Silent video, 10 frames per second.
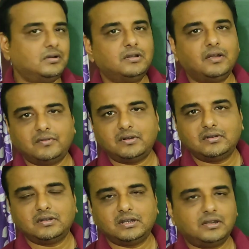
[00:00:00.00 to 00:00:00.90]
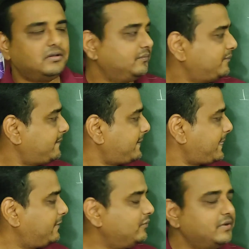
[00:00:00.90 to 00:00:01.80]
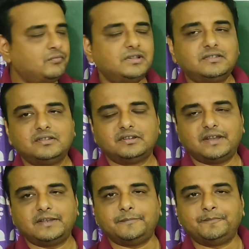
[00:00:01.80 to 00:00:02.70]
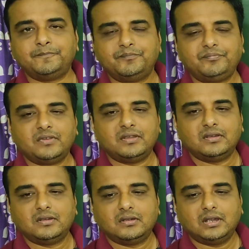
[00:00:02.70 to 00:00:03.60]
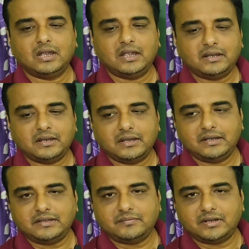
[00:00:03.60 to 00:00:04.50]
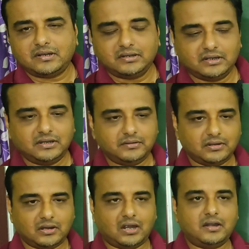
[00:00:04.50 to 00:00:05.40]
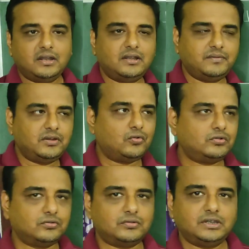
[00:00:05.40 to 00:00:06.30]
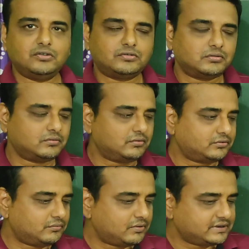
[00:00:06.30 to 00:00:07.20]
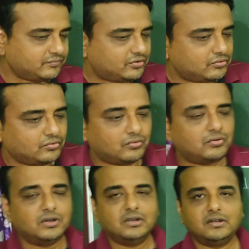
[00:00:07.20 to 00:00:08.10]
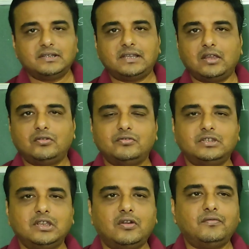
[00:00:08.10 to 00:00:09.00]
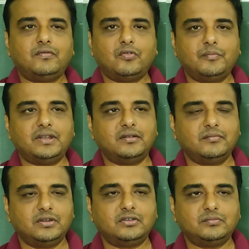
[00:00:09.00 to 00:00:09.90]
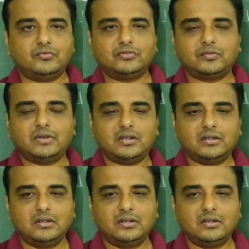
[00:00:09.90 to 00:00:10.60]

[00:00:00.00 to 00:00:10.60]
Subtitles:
lover that the woman was writing, and in this manner he earned a living. Also he was able to know the psychology of women, because most of the